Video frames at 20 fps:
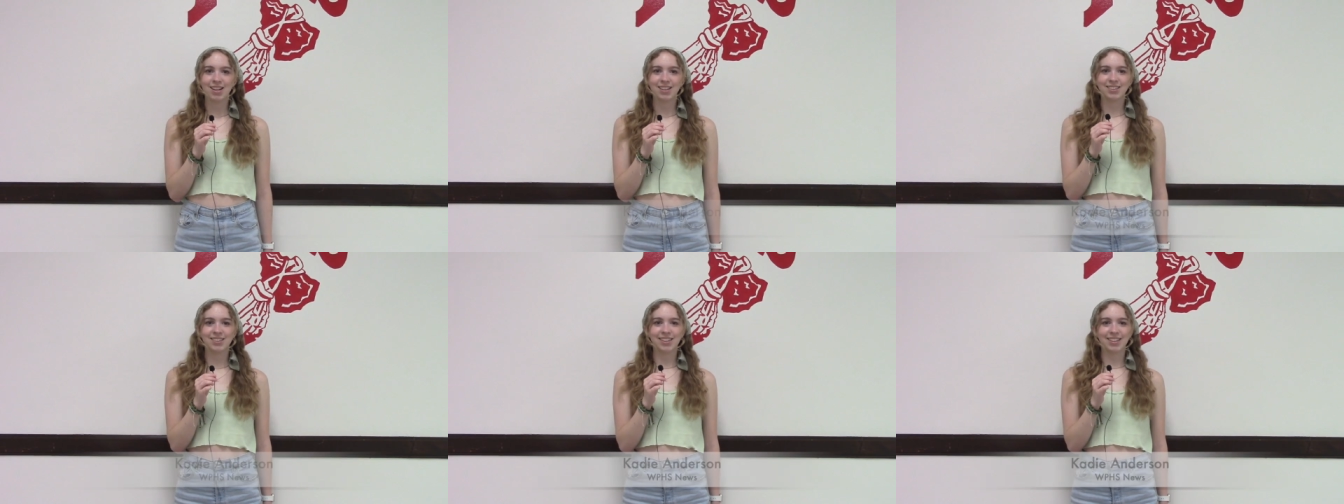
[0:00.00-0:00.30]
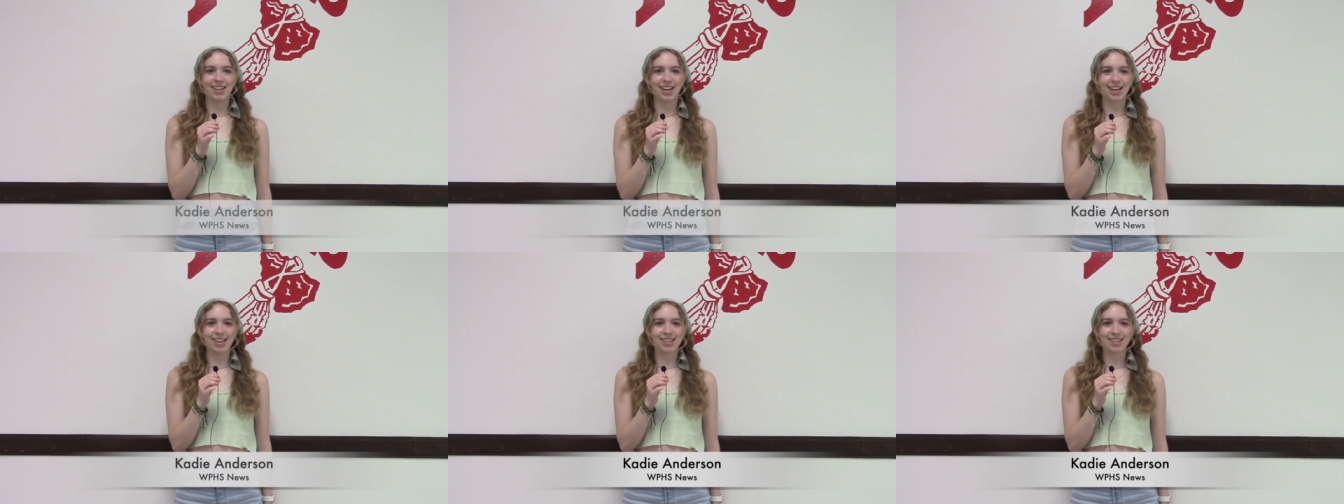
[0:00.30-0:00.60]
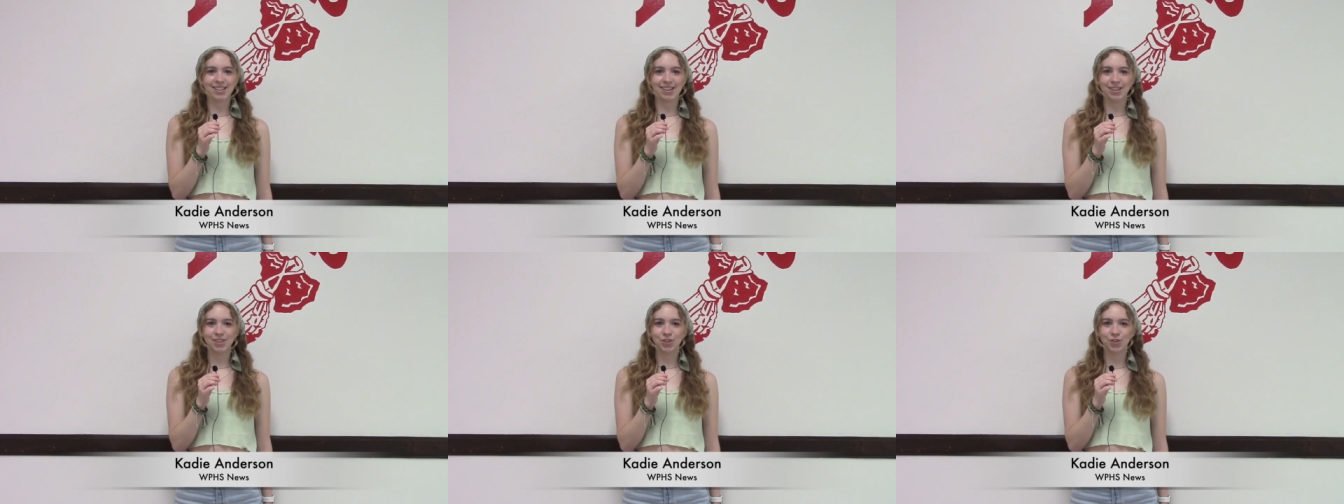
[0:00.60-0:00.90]
Today's
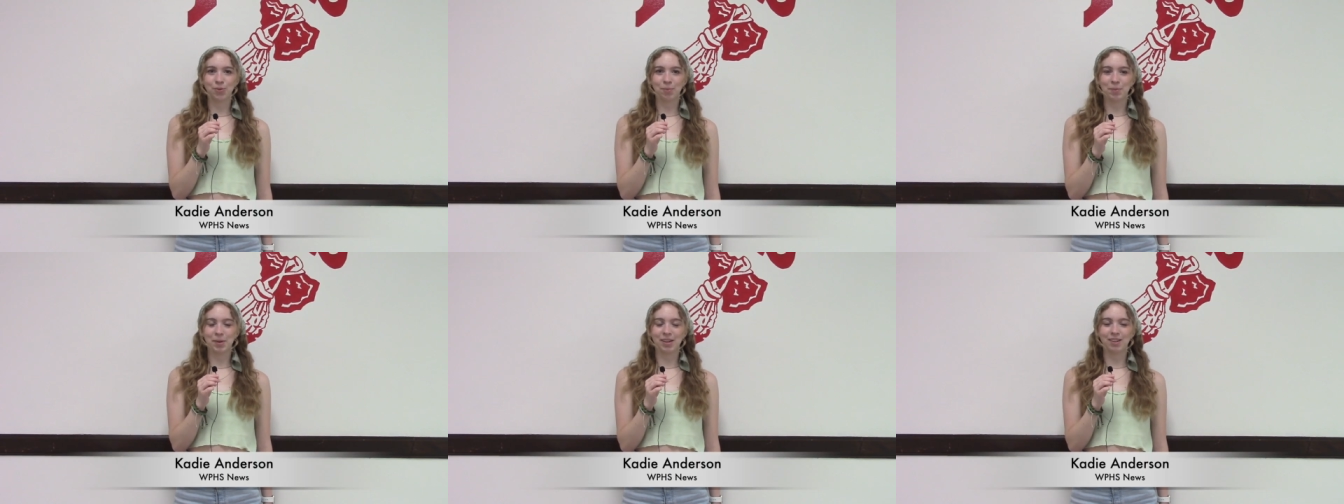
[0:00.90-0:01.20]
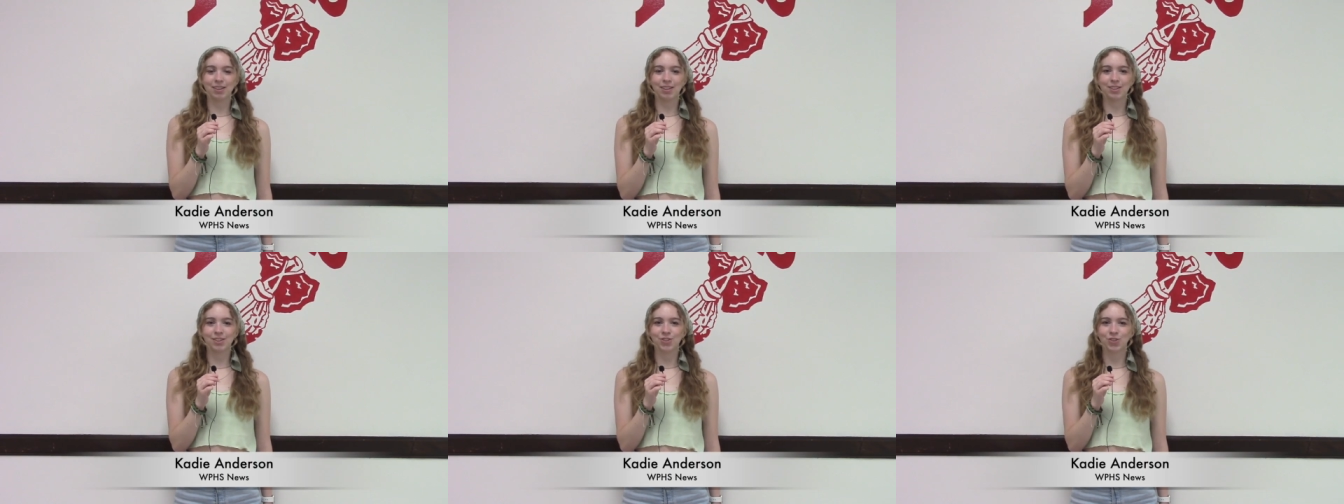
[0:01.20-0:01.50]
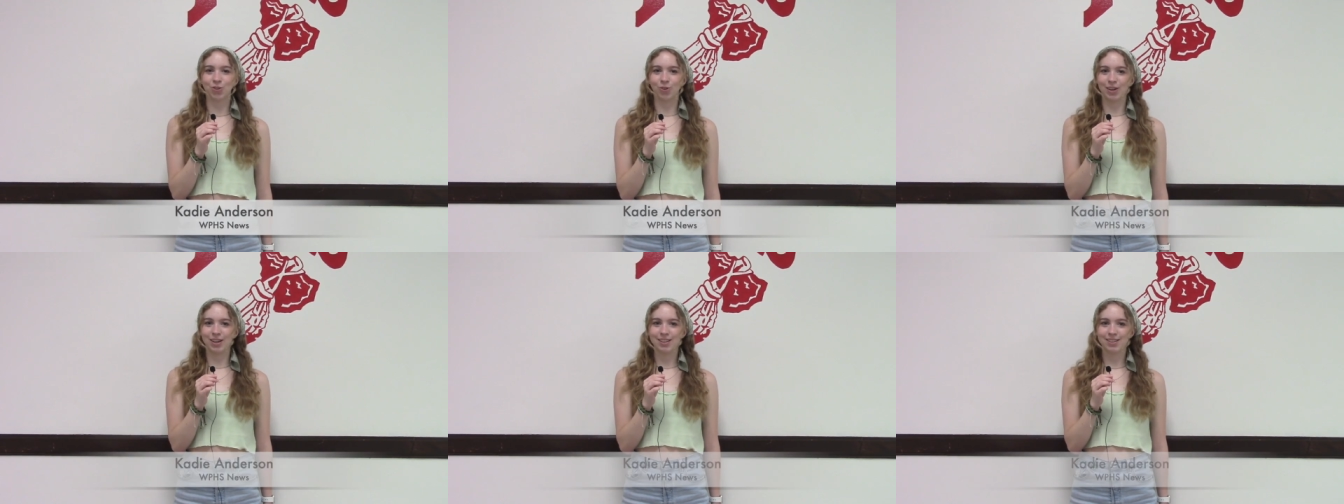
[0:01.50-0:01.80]
lunch will be Cook's
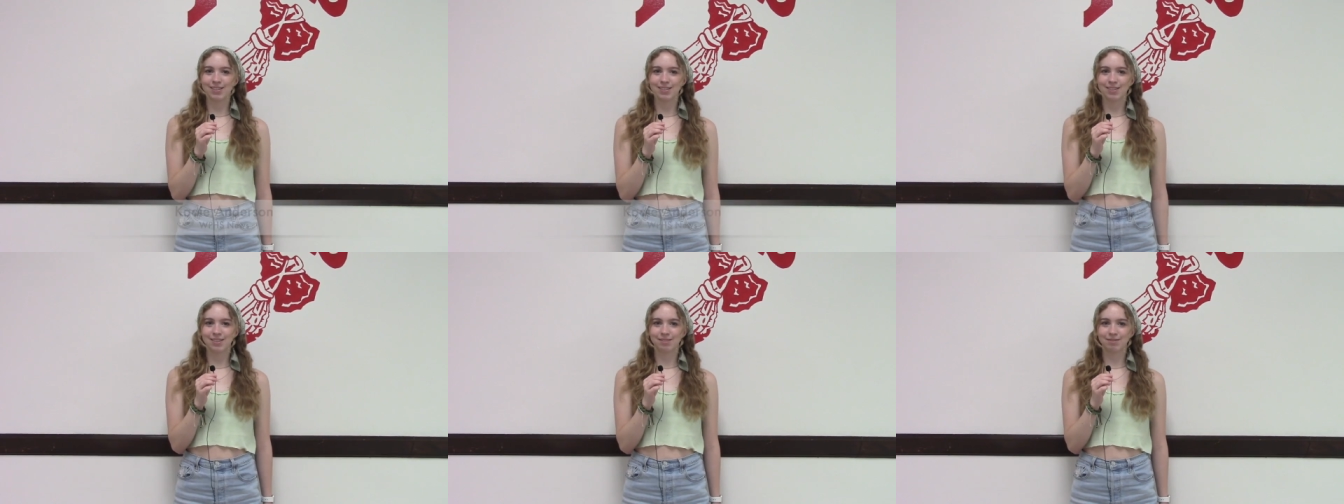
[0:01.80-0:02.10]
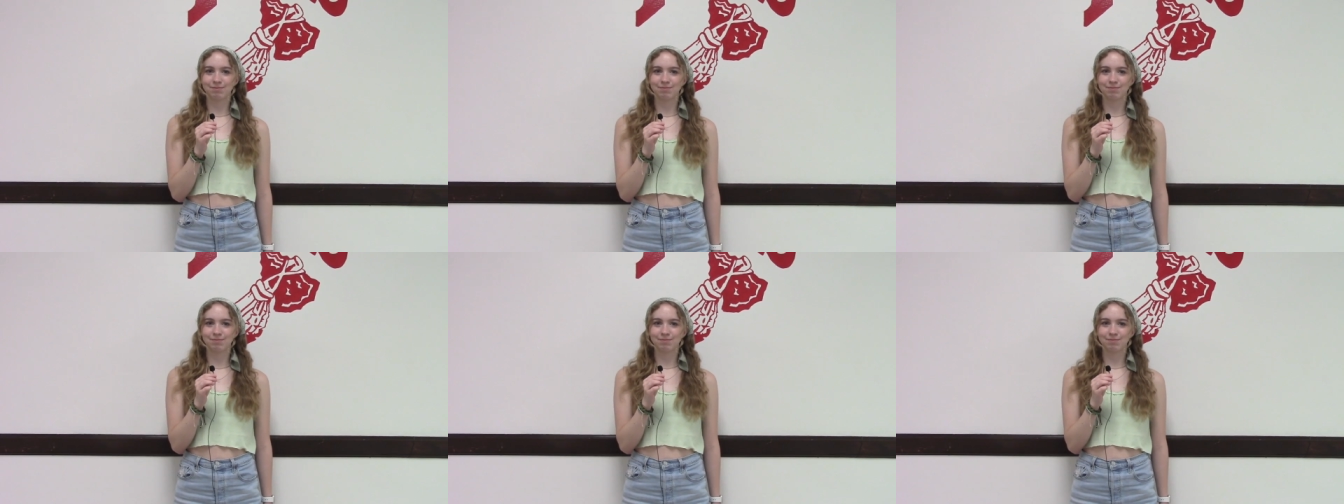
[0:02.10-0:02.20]
Choice.